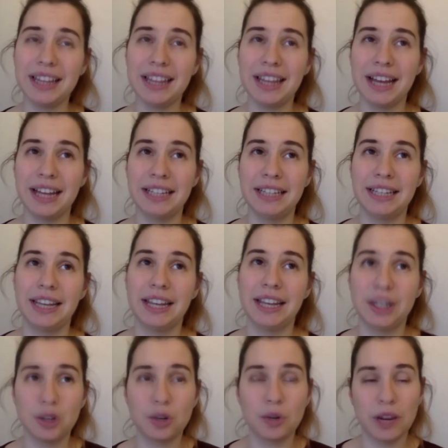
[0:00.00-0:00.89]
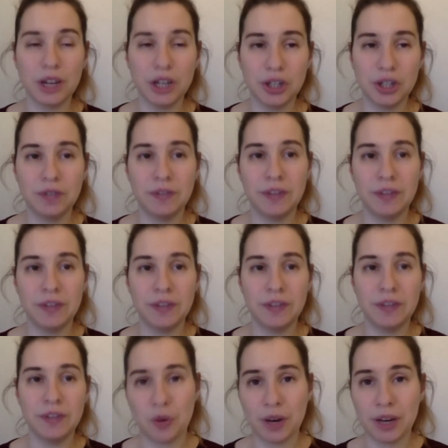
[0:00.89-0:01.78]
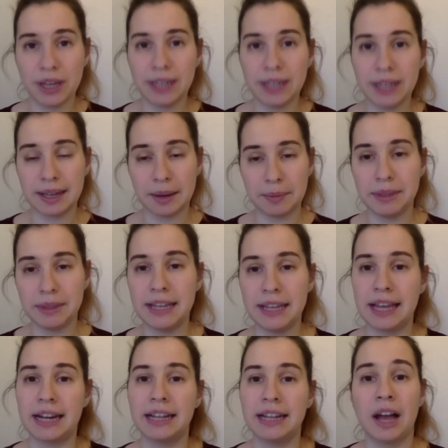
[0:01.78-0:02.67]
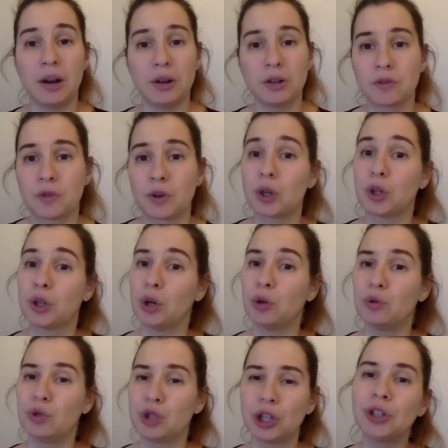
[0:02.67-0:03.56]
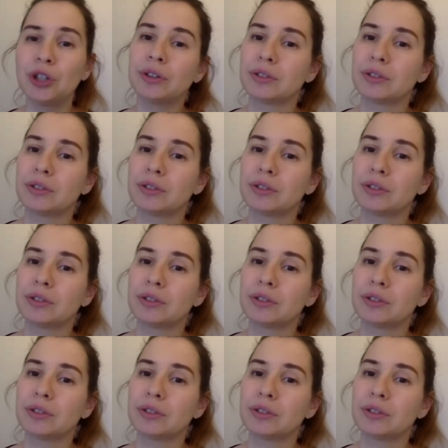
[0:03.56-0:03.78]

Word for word: that integration of that story is something that allows for closure?